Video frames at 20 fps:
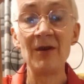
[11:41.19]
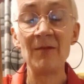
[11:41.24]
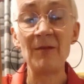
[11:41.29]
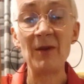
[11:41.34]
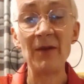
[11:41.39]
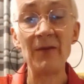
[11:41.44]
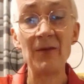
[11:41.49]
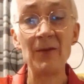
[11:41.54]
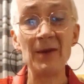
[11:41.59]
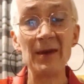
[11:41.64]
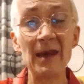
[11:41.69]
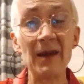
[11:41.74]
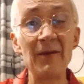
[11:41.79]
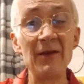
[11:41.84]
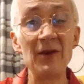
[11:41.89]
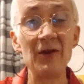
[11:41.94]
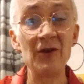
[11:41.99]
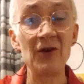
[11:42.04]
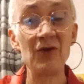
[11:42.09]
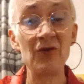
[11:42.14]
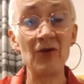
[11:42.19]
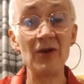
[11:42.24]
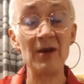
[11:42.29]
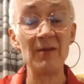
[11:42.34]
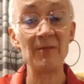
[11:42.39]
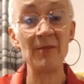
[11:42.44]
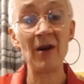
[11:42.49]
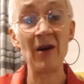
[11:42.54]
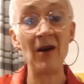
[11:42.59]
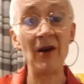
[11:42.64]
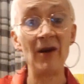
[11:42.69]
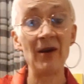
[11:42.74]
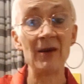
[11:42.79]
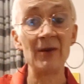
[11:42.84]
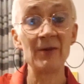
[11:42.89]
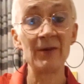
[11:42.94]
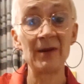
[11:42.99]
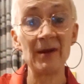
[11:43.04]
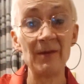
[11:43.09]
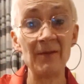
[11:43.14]
But if you was having a street party
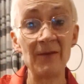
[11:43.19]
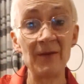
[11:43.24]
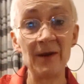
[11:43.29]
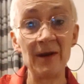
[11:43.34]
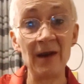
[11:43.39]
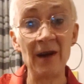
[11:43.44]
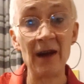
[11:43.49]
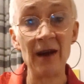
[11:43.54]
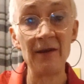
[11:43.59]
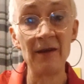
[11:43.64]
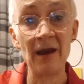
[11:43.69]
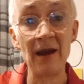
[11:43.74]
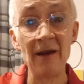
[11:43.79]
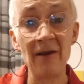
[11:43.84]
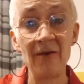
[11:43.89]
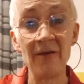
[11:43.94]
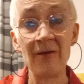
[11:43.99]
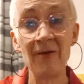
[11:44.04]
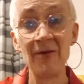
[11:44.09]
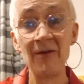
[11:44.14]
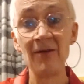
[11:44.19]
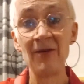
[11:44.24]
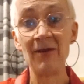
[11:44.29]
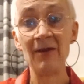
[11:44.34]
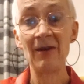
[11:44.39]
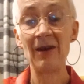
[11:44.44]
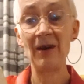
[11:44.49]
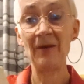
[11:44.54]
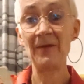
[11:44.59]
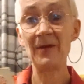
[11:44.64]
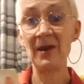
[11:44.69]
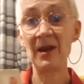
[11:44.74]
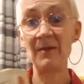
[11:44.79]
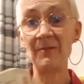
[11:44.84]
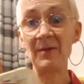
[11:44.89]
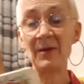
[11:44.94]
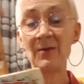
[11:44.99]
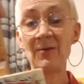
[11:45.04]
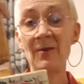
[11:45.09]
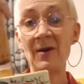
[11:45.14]
or something like that, I think it'd
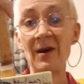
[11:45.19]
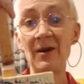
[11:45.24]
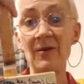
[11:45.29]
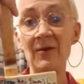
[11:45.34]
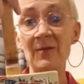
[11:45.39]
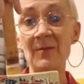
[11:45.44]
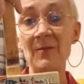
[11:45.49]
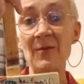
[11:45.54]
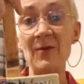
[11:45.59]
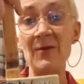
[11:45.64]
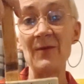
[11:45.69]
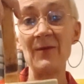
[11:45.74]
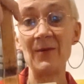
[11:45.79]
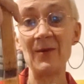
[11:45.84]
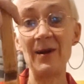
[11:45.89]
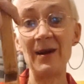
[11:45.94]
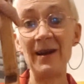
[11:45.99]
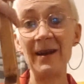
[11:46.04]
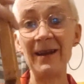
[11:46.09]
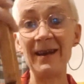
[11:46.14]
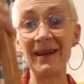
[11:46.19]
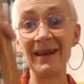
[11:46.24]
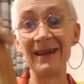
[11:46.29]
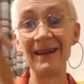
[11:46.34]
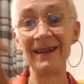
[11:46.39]
be quite a good move really.